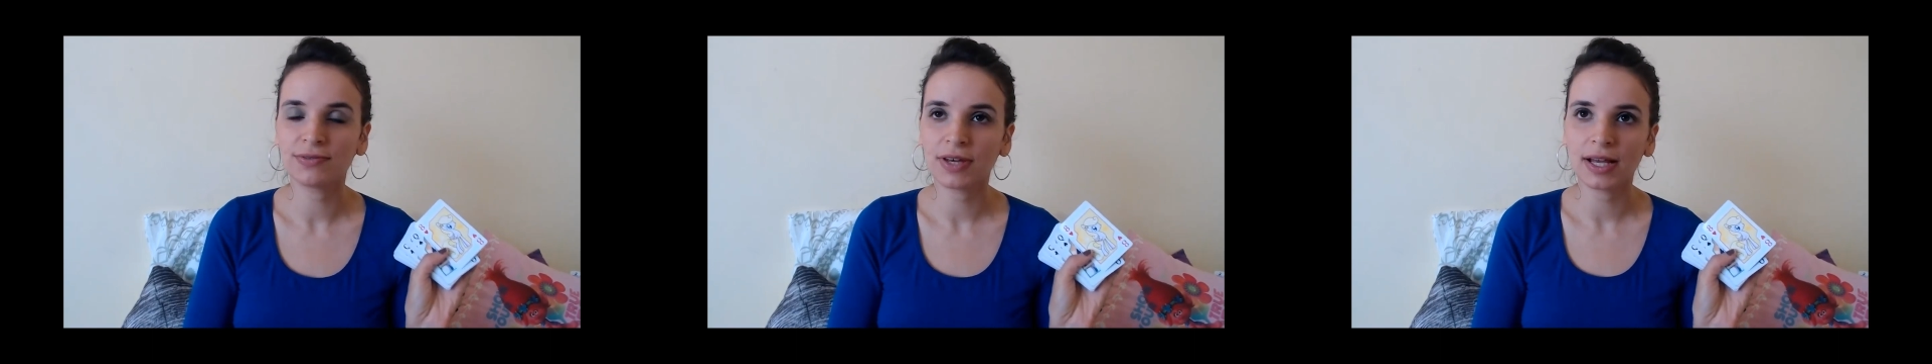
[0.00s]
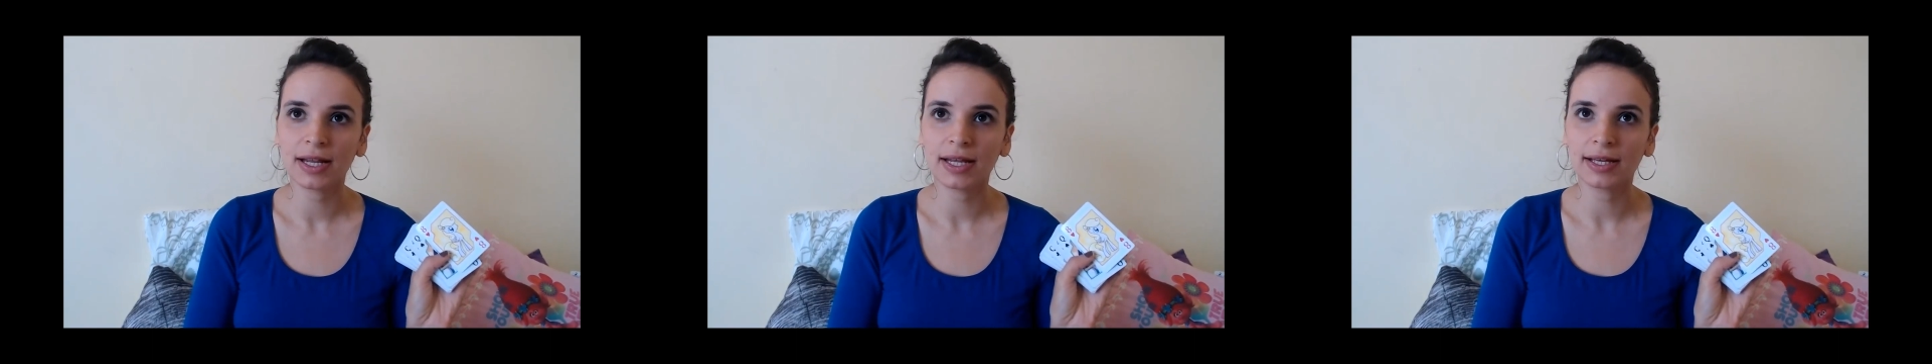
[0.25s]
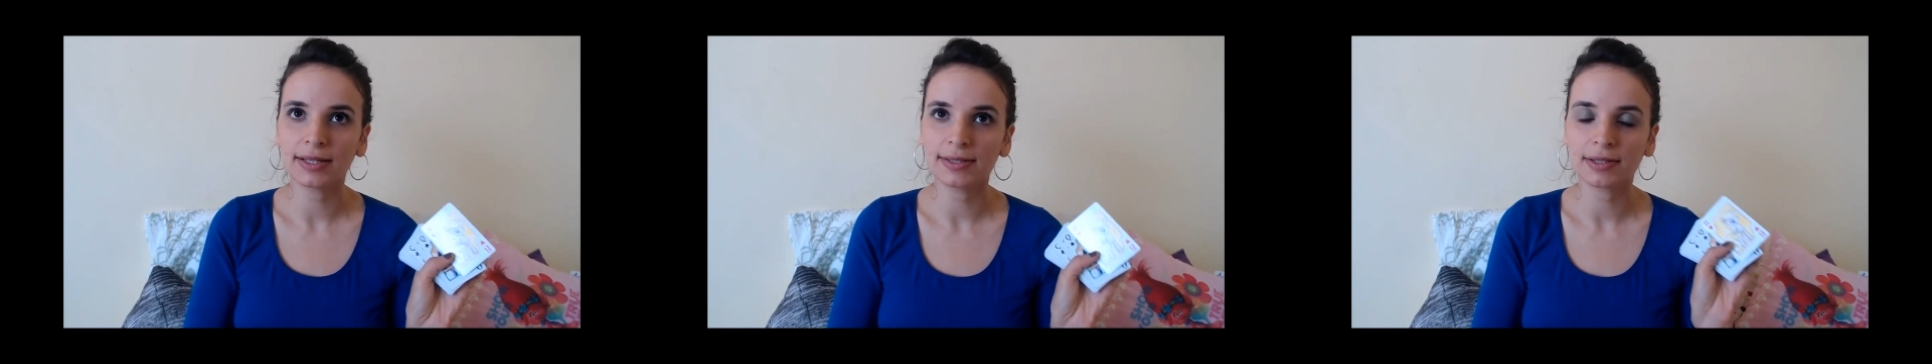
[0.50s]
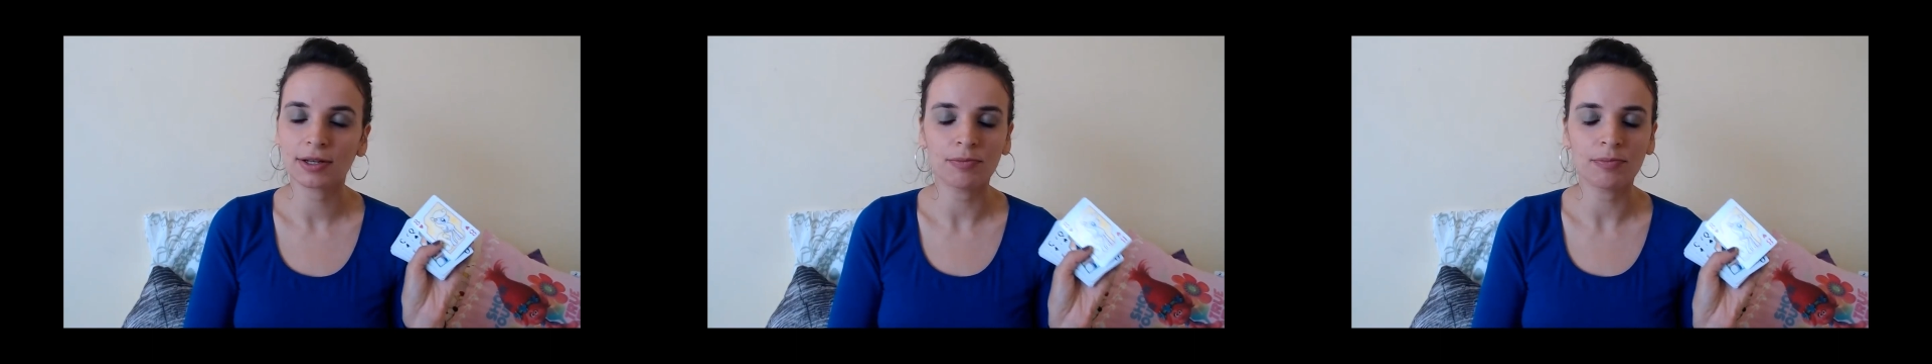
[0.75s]

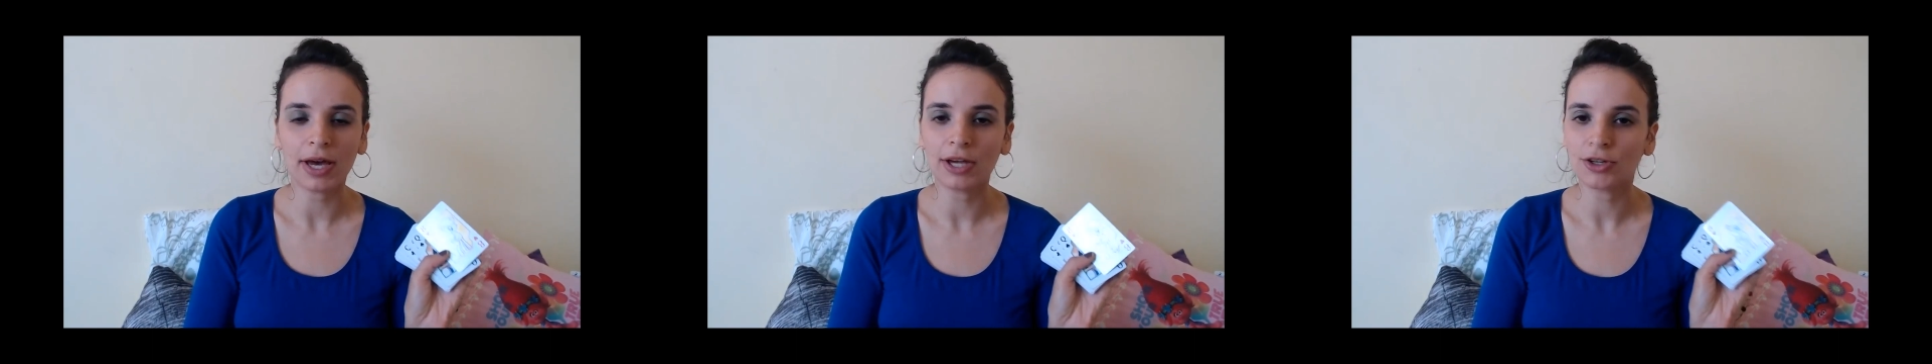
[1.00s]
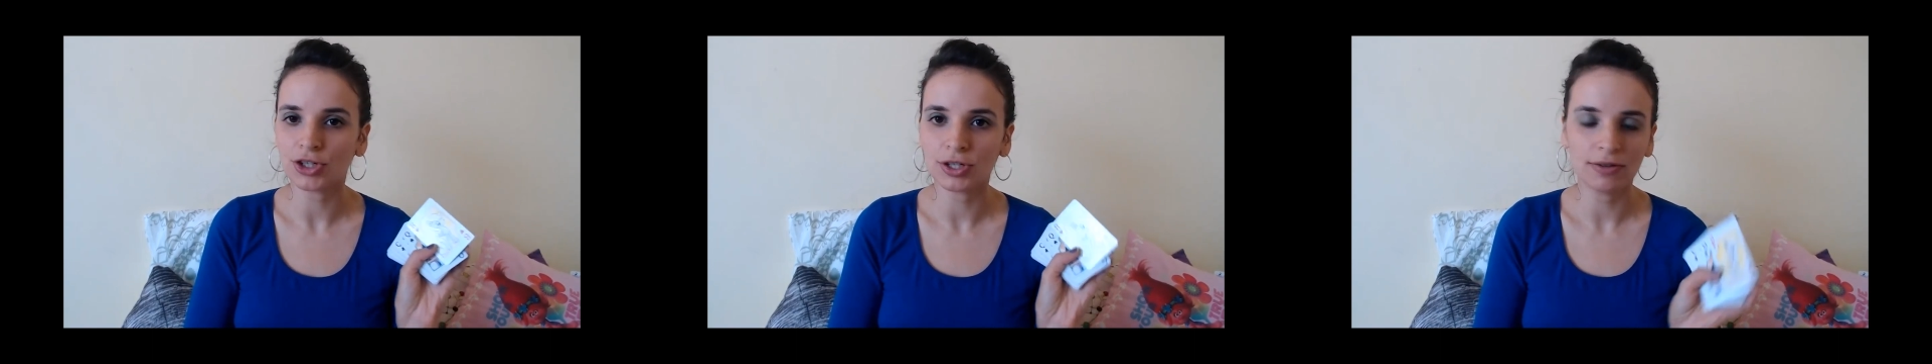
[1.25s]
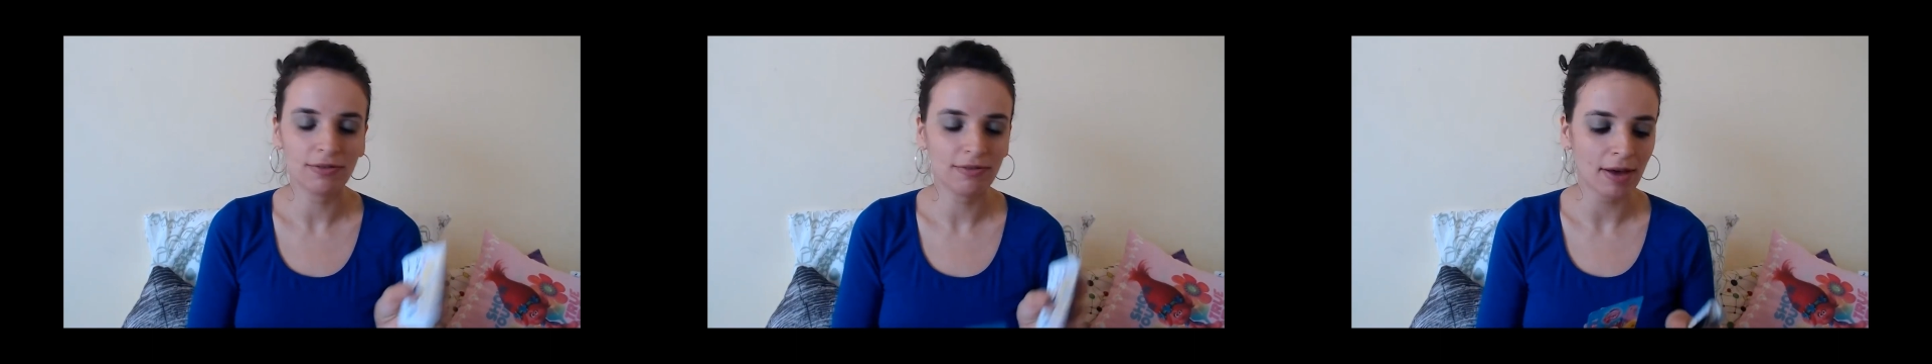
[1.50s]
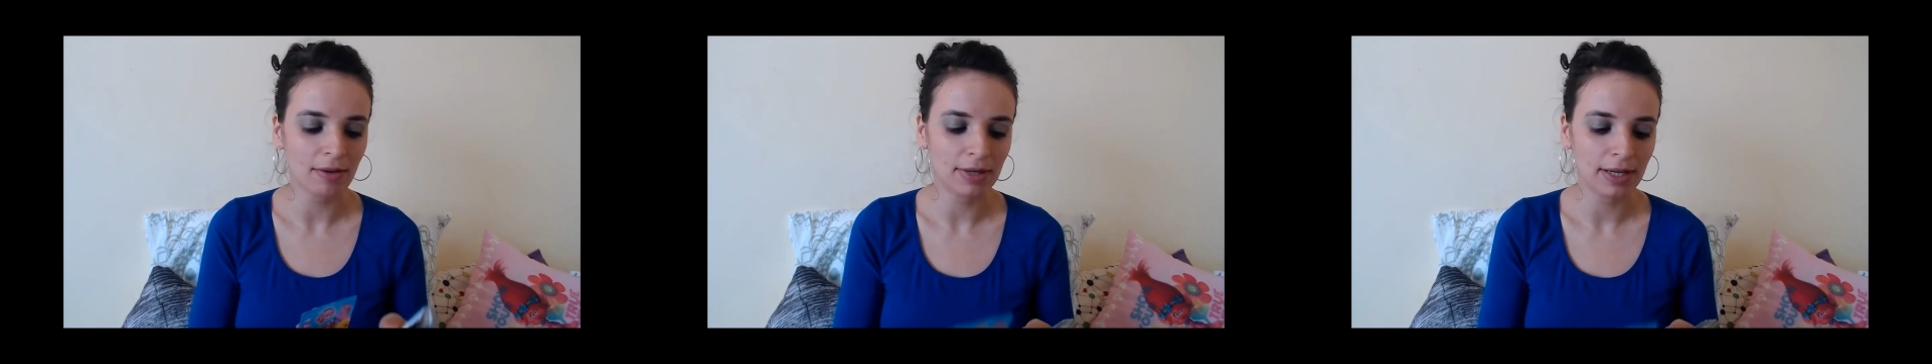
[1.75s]
feelings, compassion,
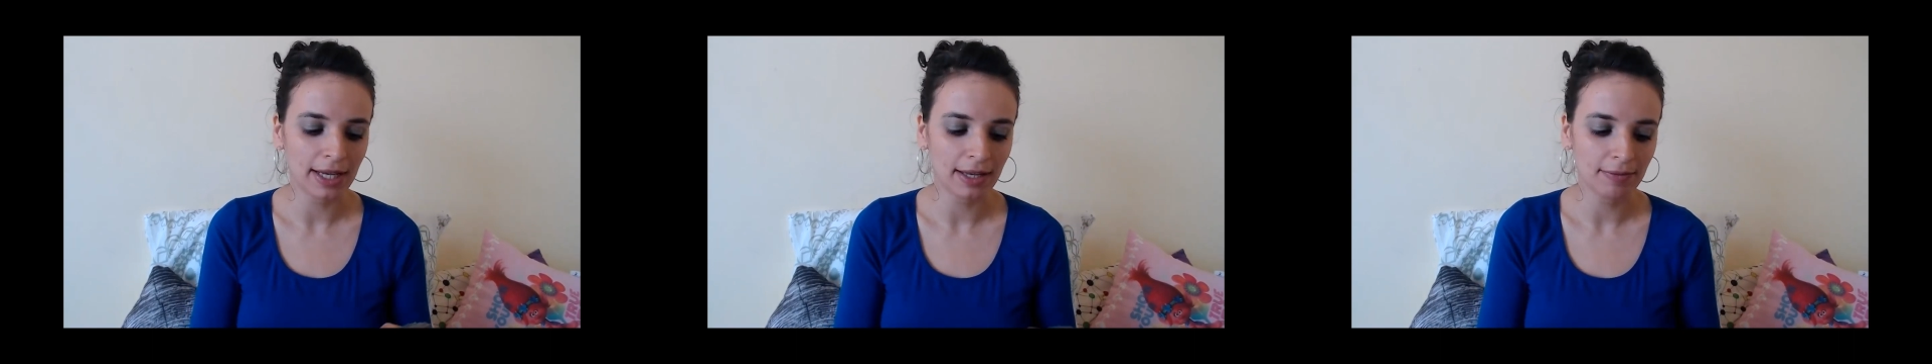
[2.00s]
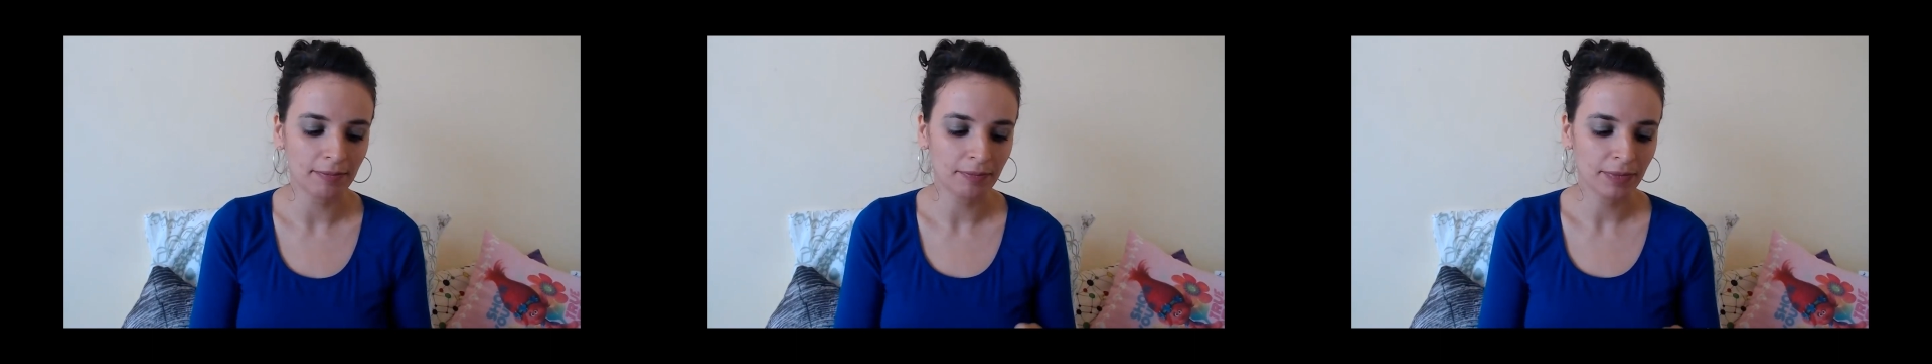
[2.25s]
family,